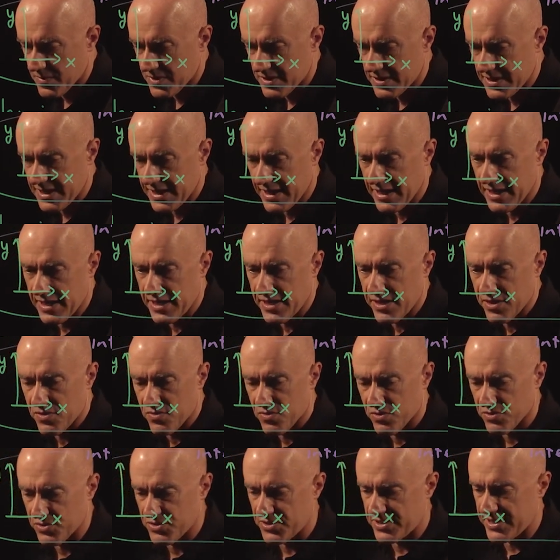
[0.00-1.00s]
t
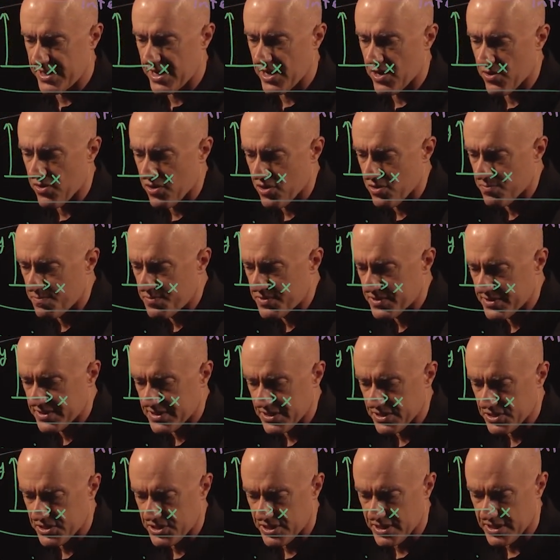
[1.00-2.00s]
equals zero
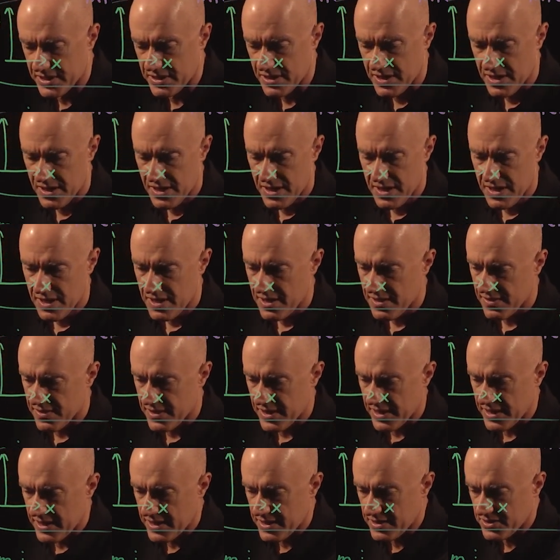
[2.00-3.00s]
position,
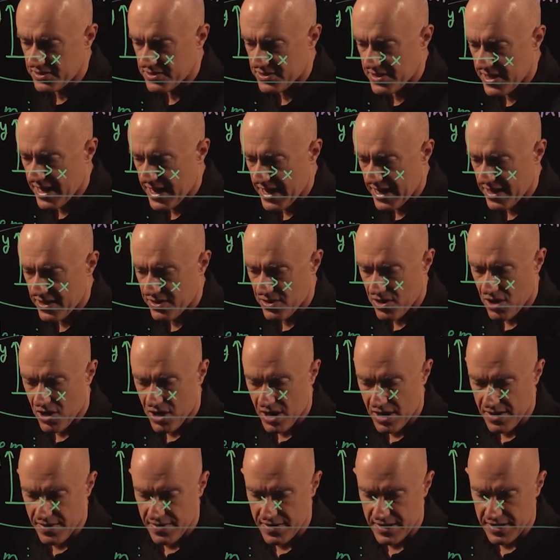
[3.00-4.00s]
these then
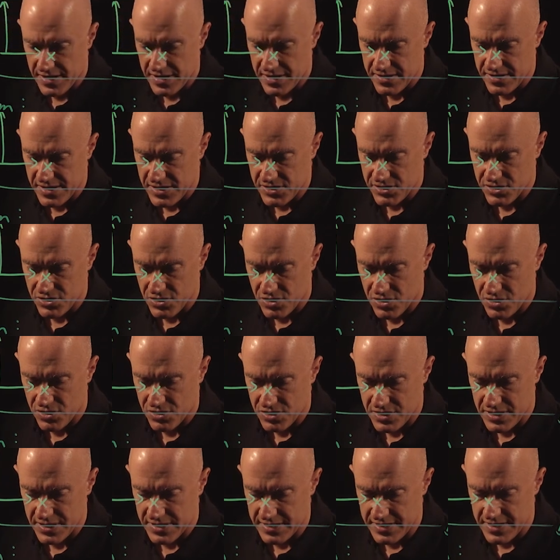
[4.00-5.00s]
are the initial
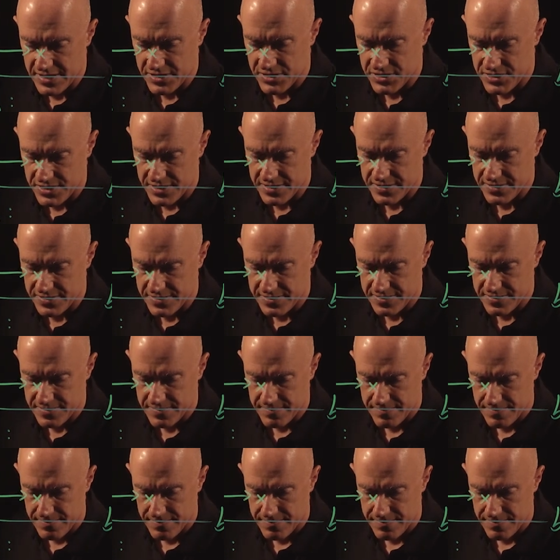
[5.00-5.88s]
conditions.